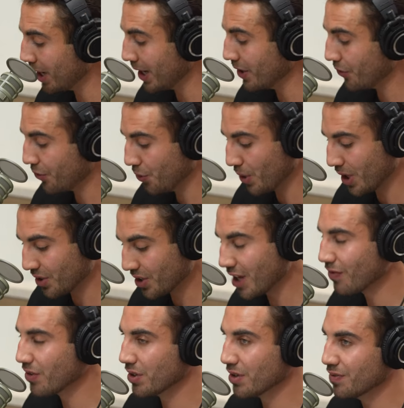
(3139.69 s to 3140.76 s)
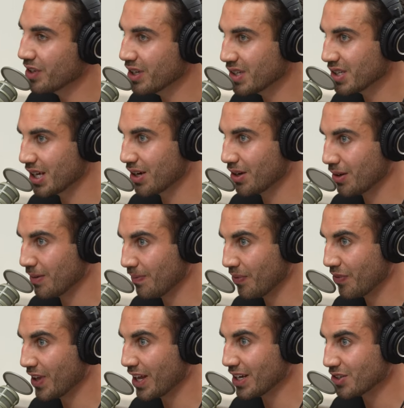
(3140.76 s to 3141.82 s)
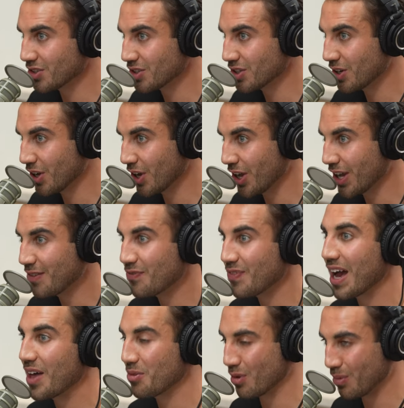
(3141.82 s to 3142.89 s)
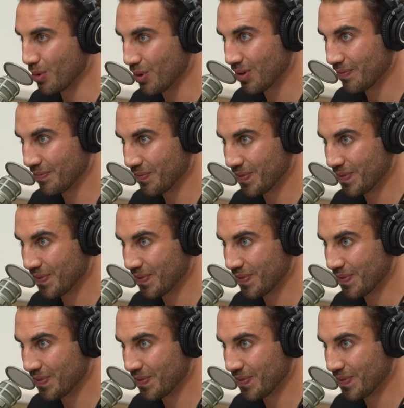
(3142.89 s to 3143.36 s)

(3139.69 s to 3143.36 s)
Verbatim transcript: into a level of detail that is unfathomable